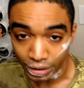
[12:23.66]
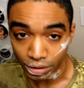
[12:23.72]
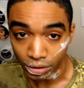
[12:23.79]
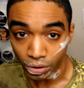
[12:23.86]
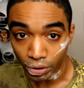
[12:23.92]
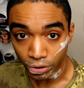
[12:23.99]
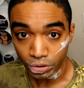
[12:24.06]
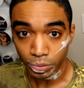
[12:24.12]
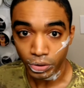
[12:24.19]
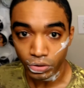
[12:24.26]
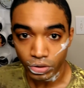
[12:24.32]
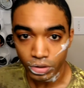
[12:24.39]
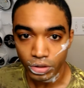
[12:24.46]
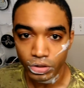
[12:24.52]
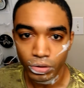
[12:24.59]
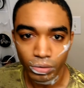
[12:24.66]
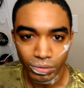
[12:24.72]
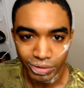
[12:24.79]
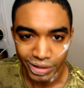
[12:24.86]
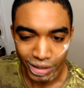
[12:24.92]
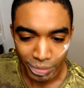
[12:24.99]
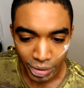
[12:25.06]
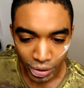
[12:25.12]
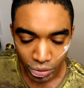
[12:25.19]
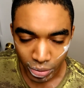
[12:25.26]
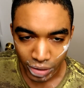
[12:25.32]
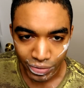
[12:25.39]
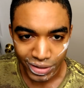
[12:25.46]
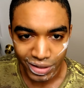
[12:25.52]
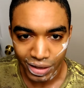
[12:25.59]
like large purchases, don't really bother
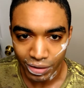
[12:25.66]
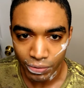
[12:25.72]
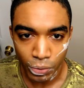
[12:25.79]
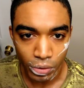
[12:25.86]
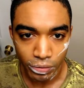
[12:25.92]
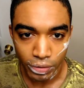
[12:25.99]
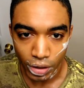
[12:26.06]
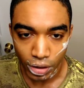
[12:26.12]
me if it's like $4 or